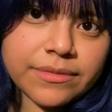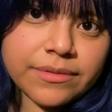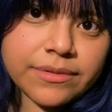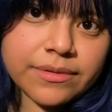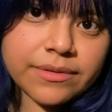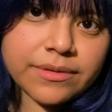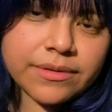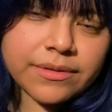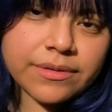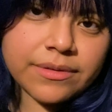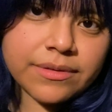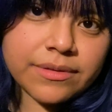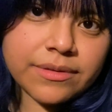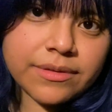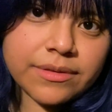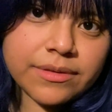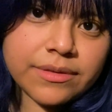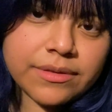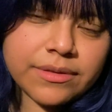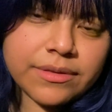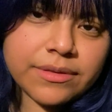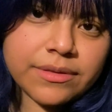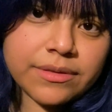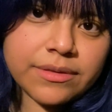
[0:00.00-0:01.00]

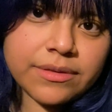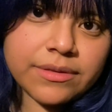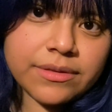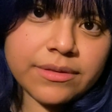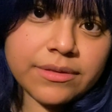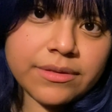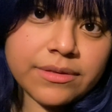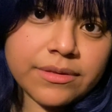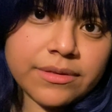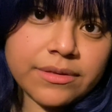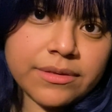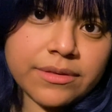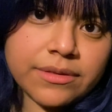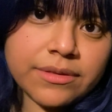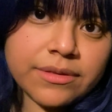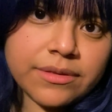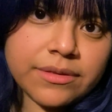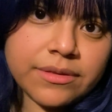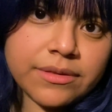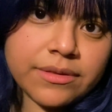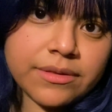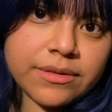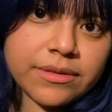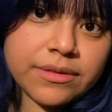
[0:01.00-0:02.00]

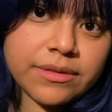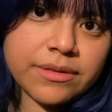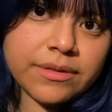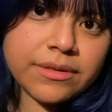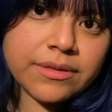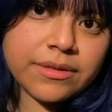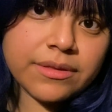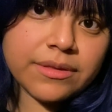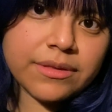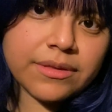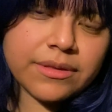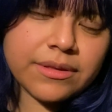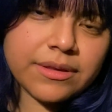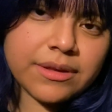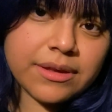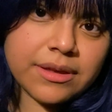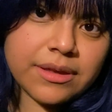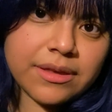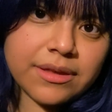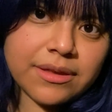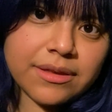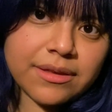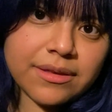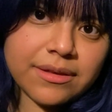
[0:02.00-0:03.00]

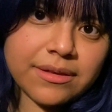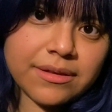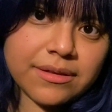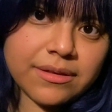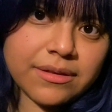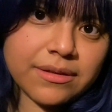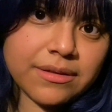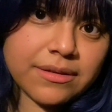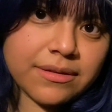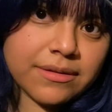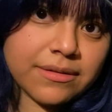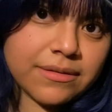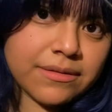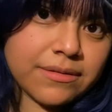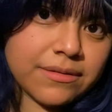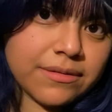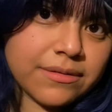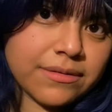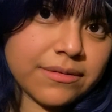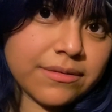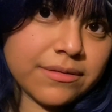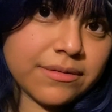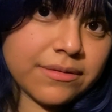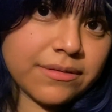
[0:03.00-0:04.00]

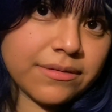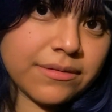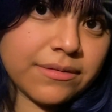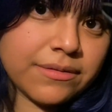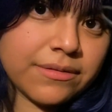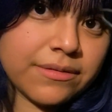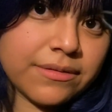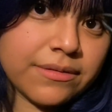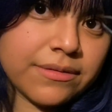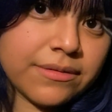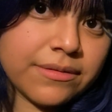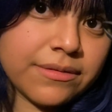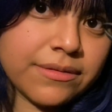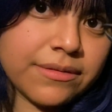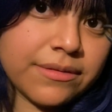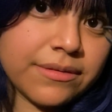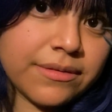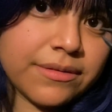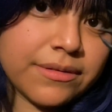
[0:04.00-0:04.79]
(no one is talking)